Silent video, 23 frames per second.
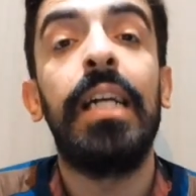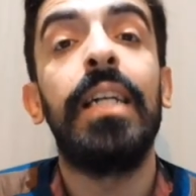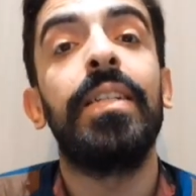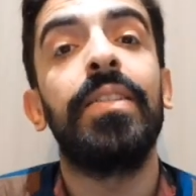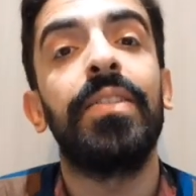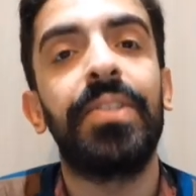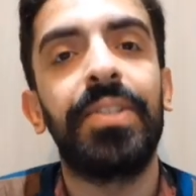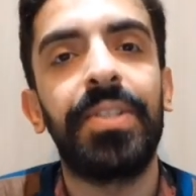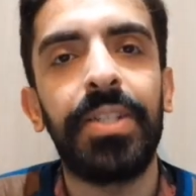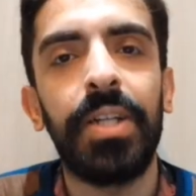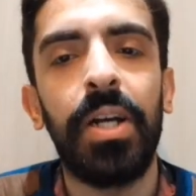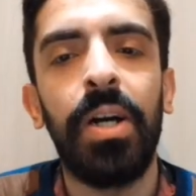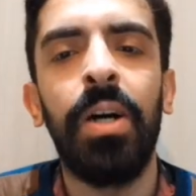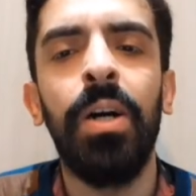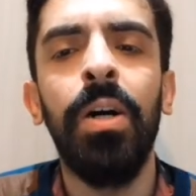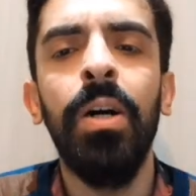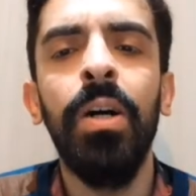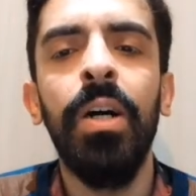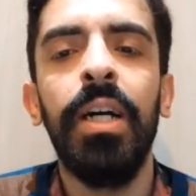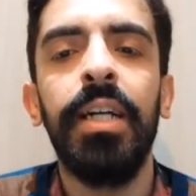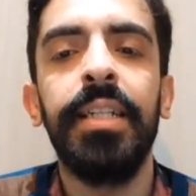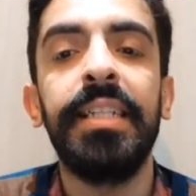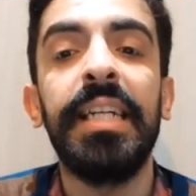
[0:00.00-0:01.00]

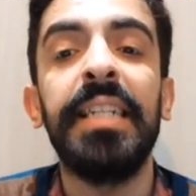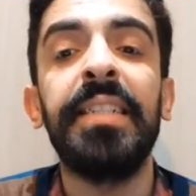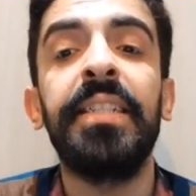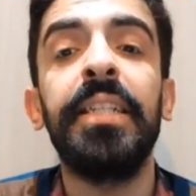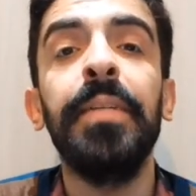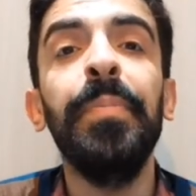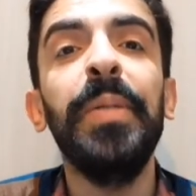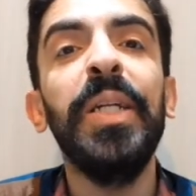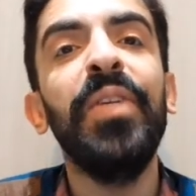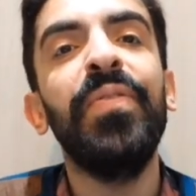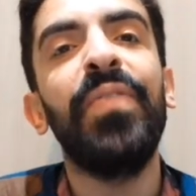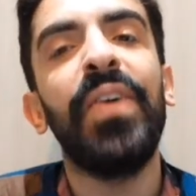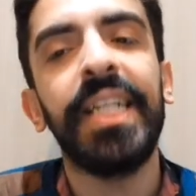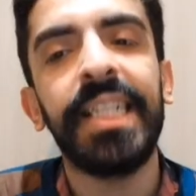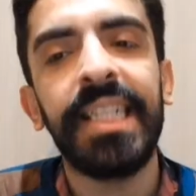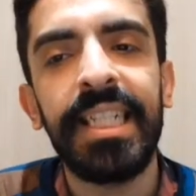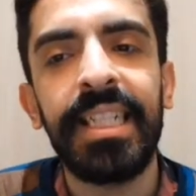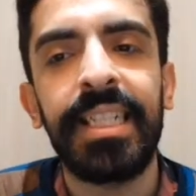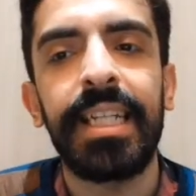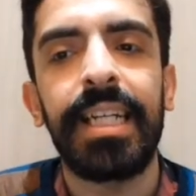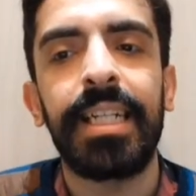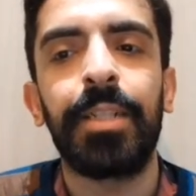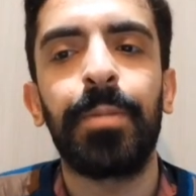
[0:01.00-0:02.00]
So, they simplify
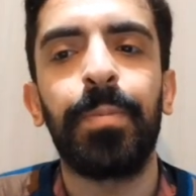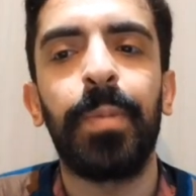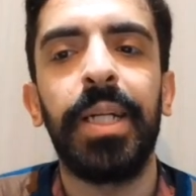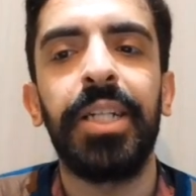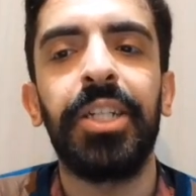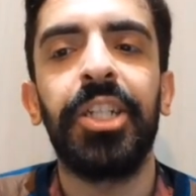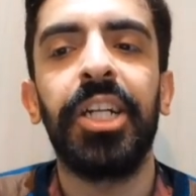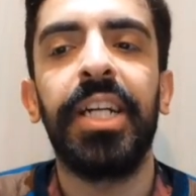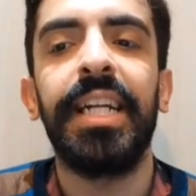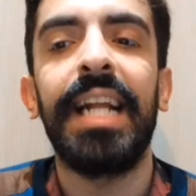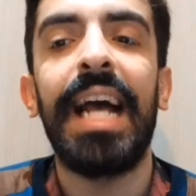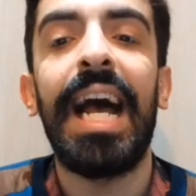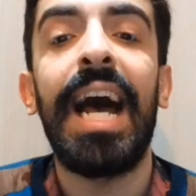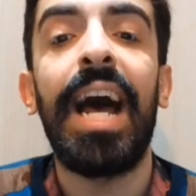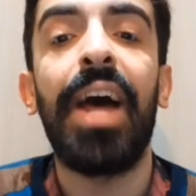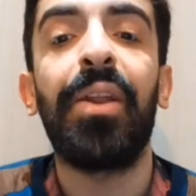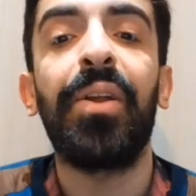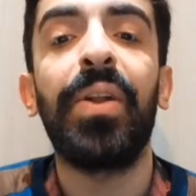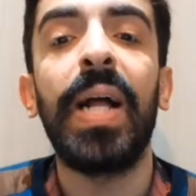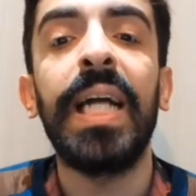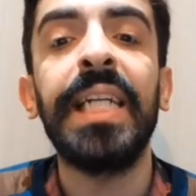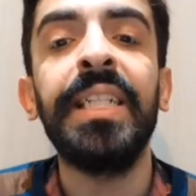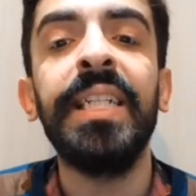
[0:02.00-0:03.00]
this expression
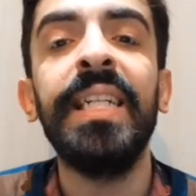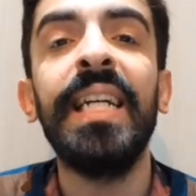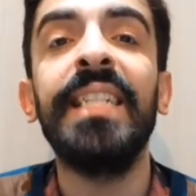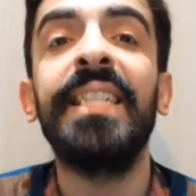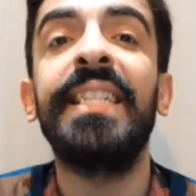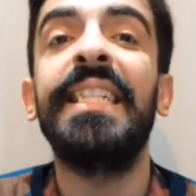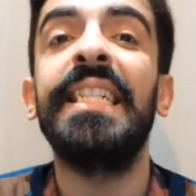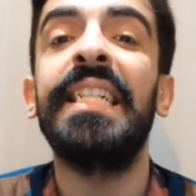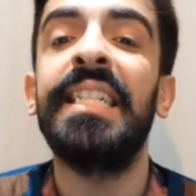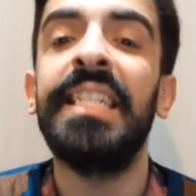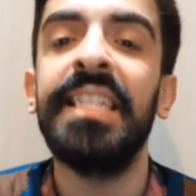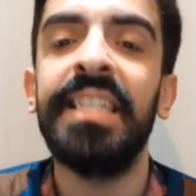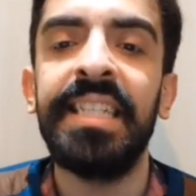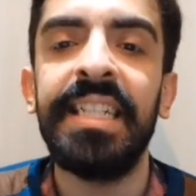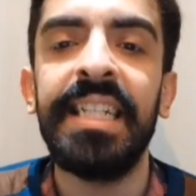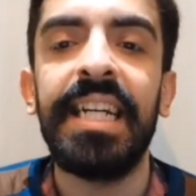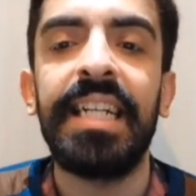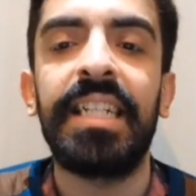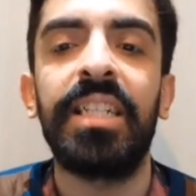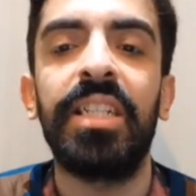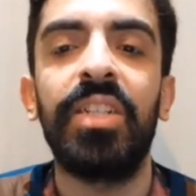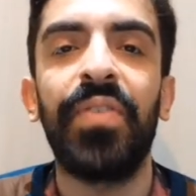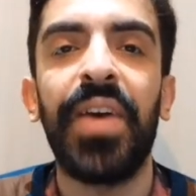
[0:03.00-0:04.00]
and write it as
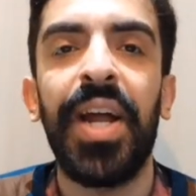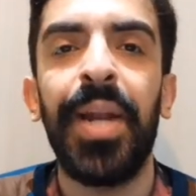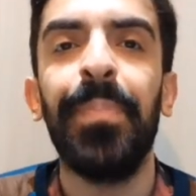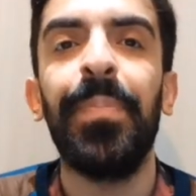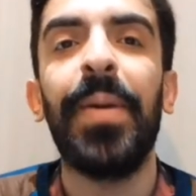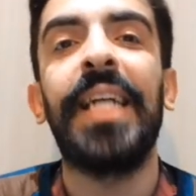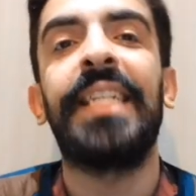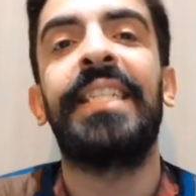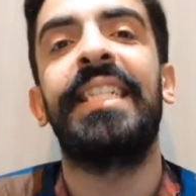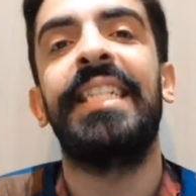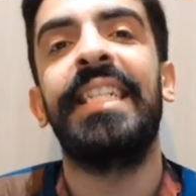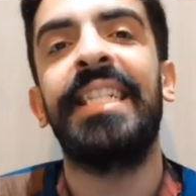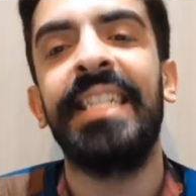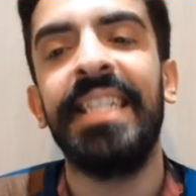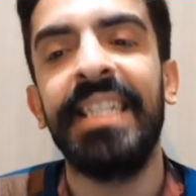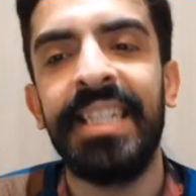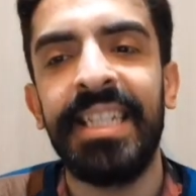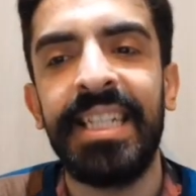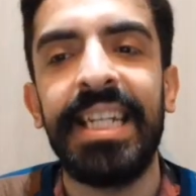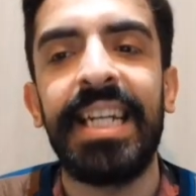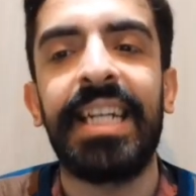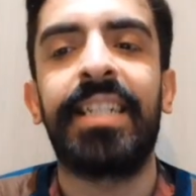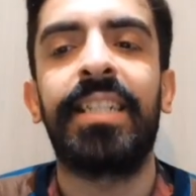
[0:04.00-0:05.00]
66 divided by
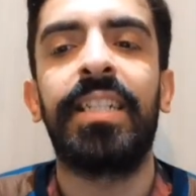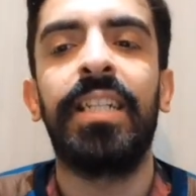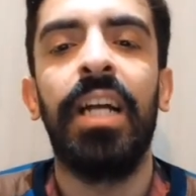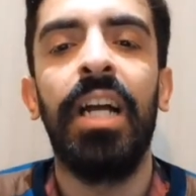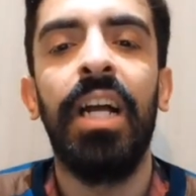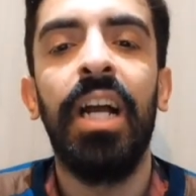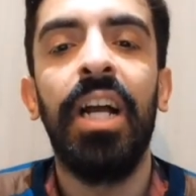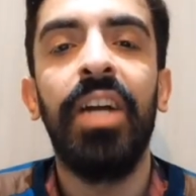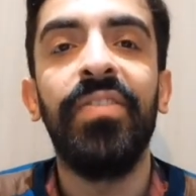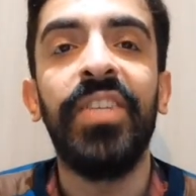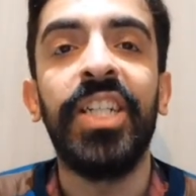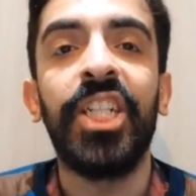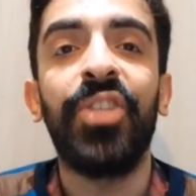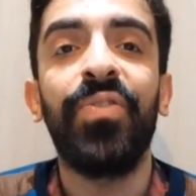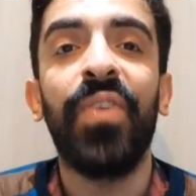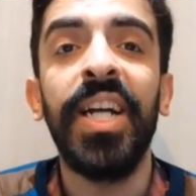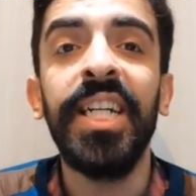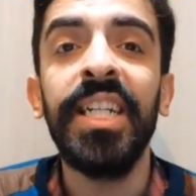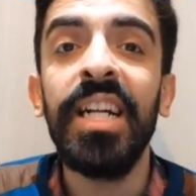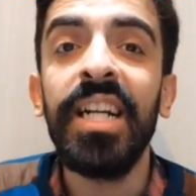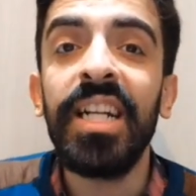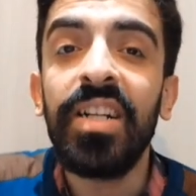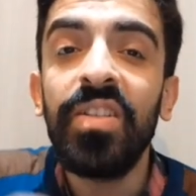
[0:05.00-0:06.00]
66, which
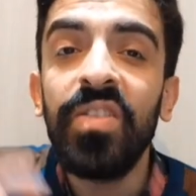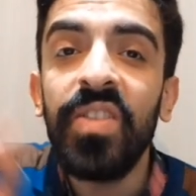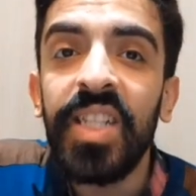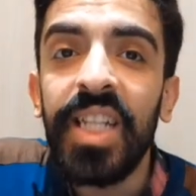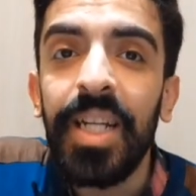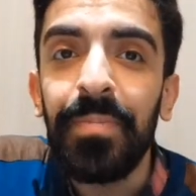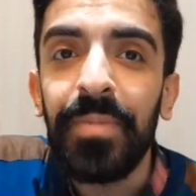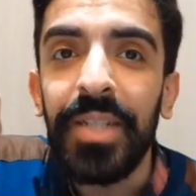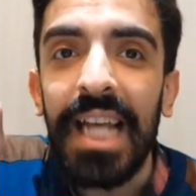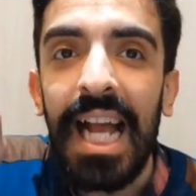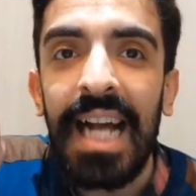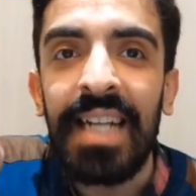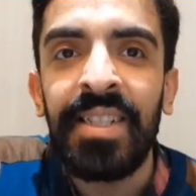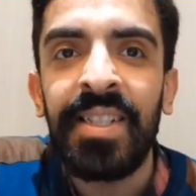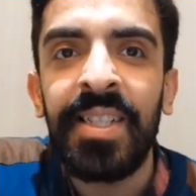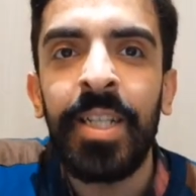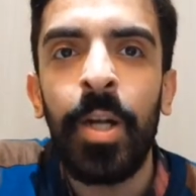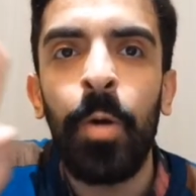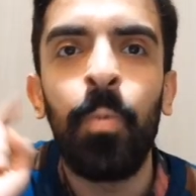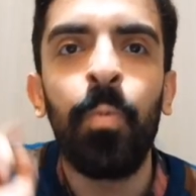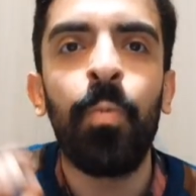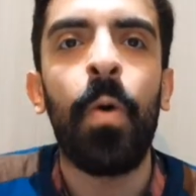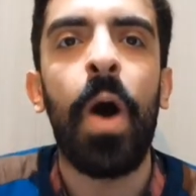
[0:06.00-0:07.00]
finally gives them the
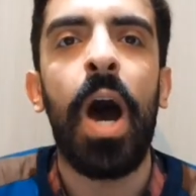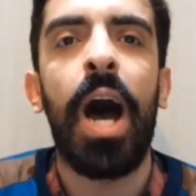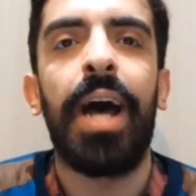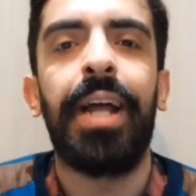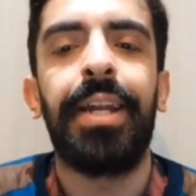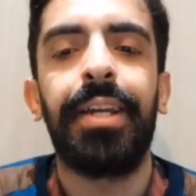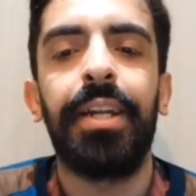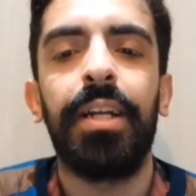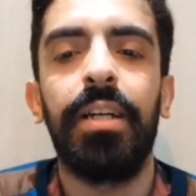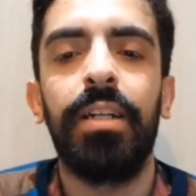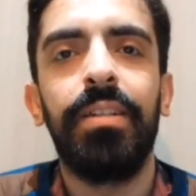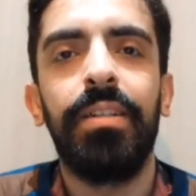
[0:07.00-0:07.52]
answer 1.